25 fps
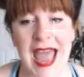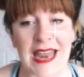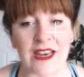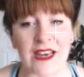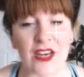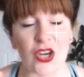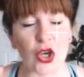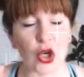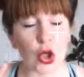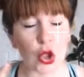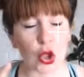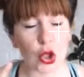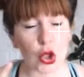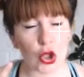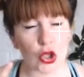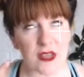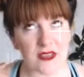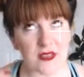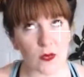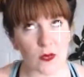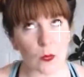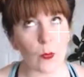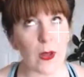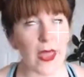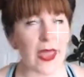And
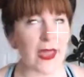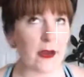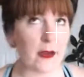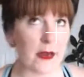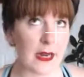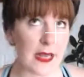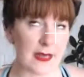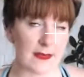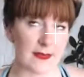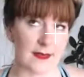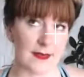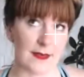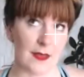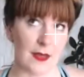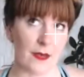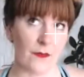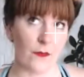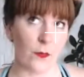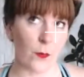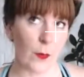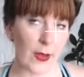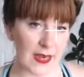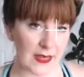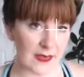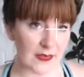this awareness
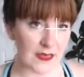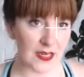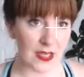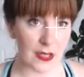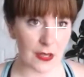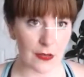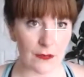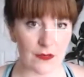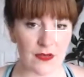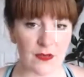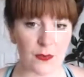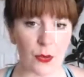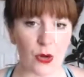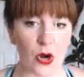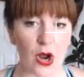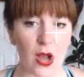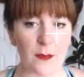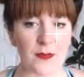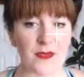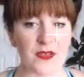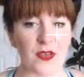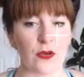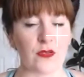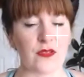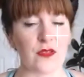of when to use
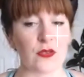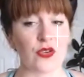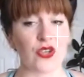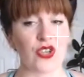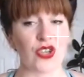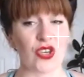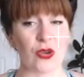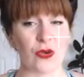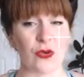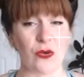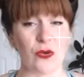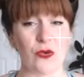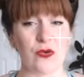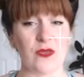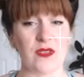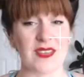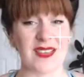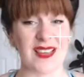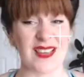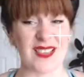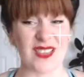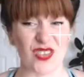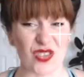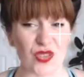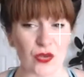props also
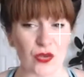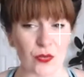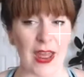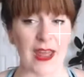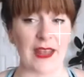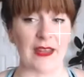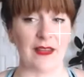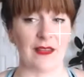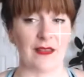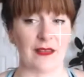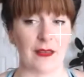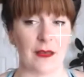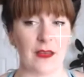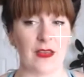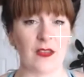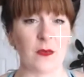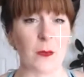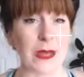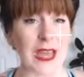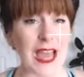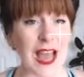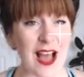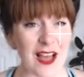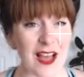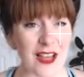shows strength
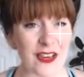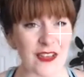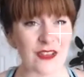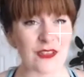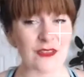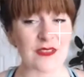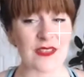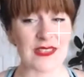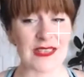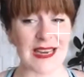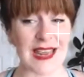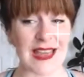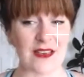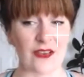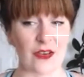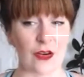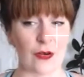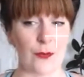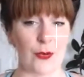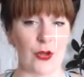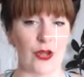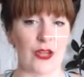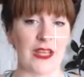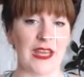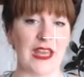because we understand
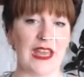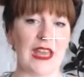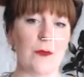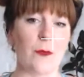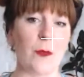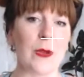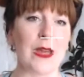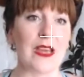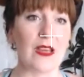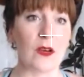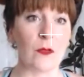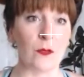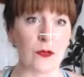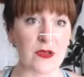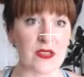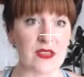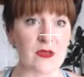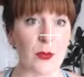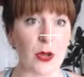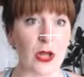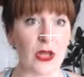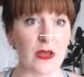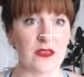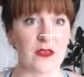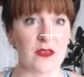our body and we can
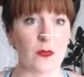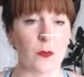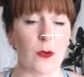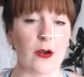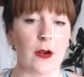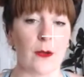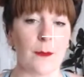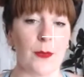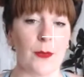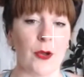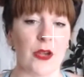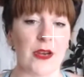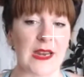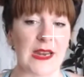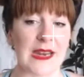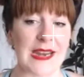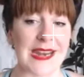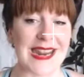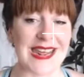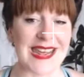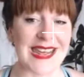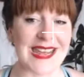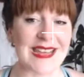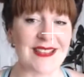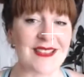respond to what our body
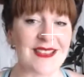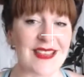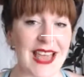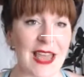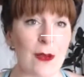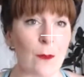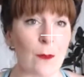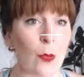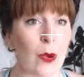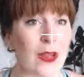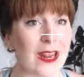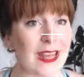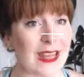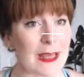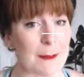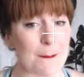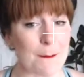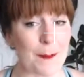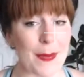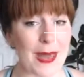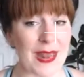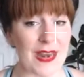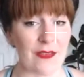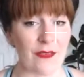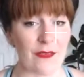needs and what it
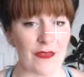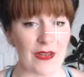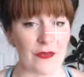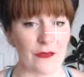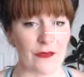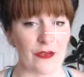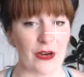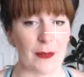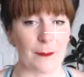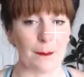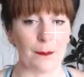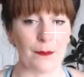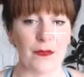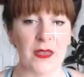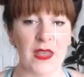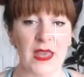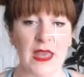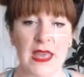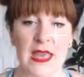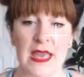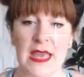can benefit from.